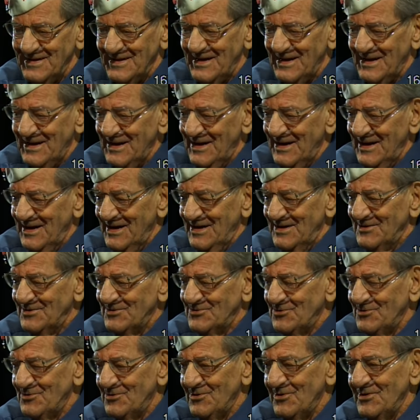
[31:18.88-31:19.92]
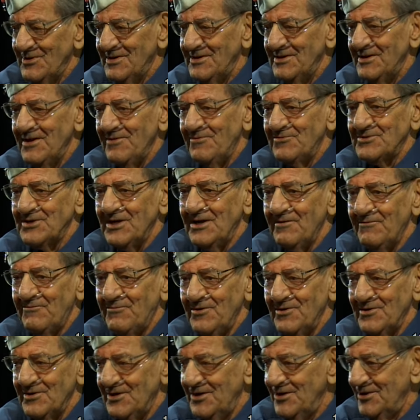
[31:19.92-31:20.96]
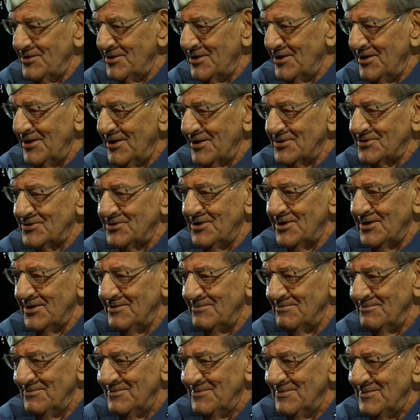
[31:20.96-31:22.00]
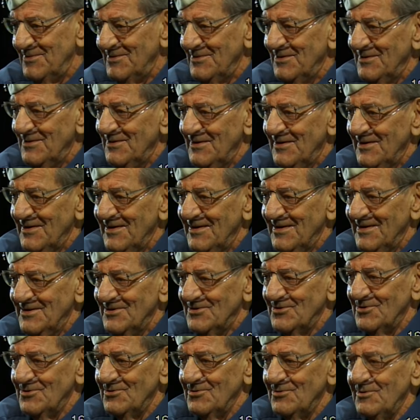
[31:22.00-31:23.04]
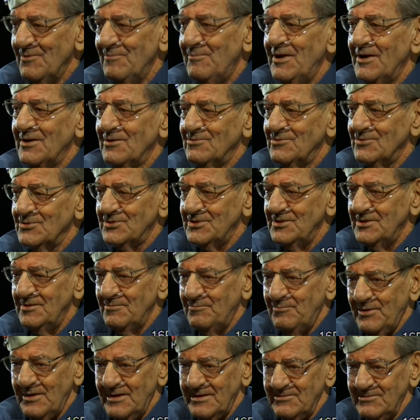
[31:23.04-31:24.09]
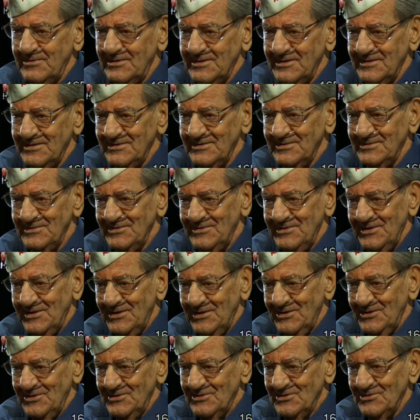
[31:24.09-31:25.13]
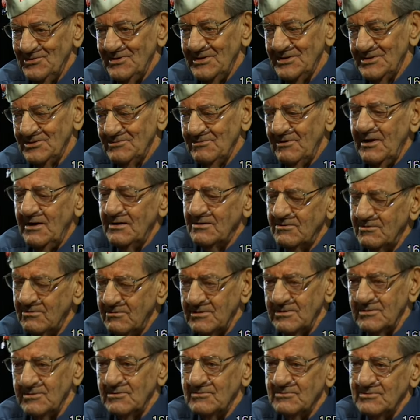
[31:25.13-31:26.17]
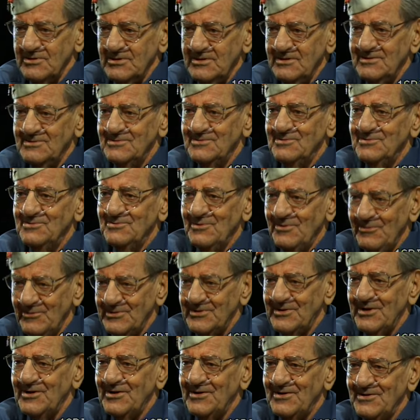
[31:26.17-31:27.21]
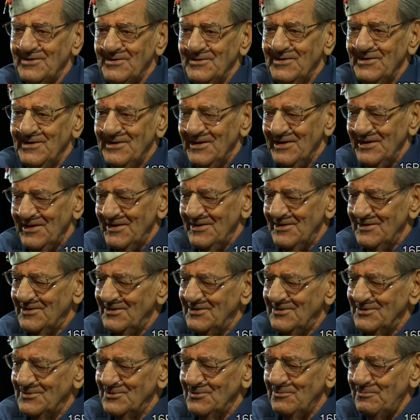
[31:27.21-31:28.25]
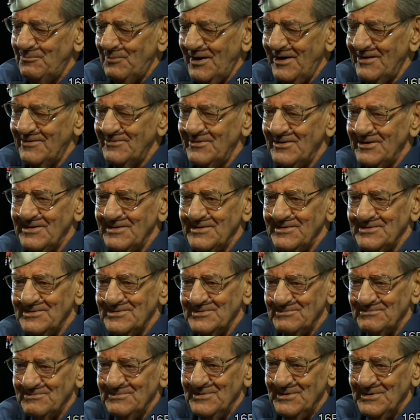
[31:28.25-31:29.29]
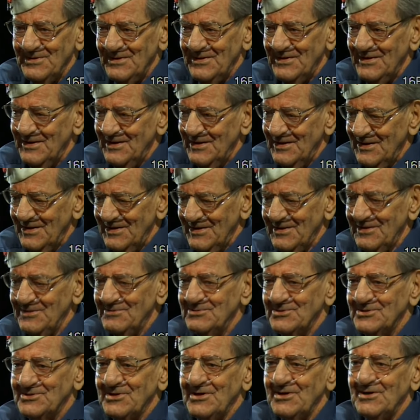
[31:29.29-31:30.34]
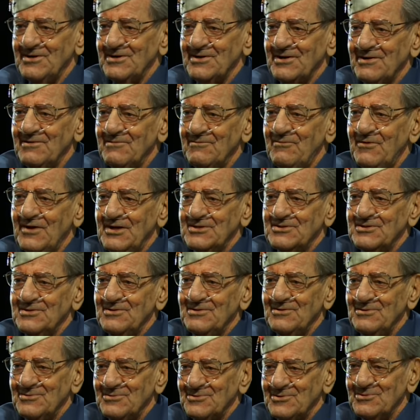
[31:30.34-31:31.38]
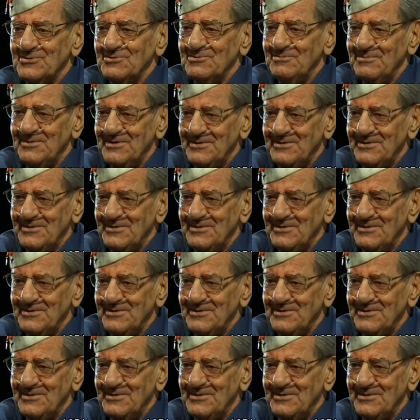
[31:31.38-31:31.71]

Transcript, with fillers: So then they started feeling guilty the next day. Oh, we better go see the Padre. So I said, well, I'll go with him. We went there, and there's the old Padre. And never started a confession you know, to him. But,